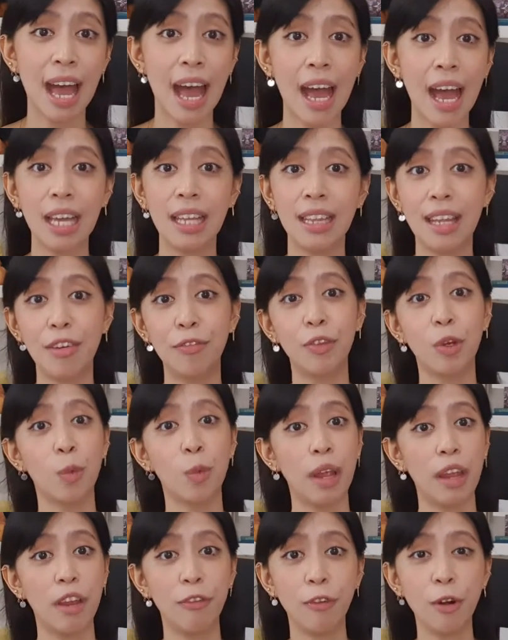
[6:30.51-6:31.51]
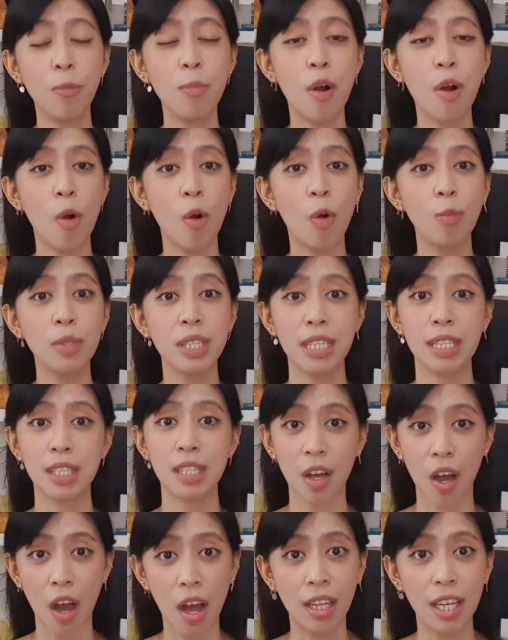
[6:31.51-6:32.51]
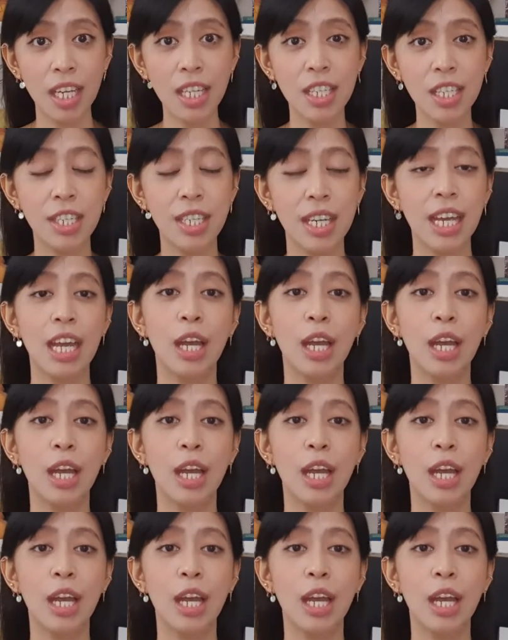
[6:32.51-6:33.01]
I lived away from home since college.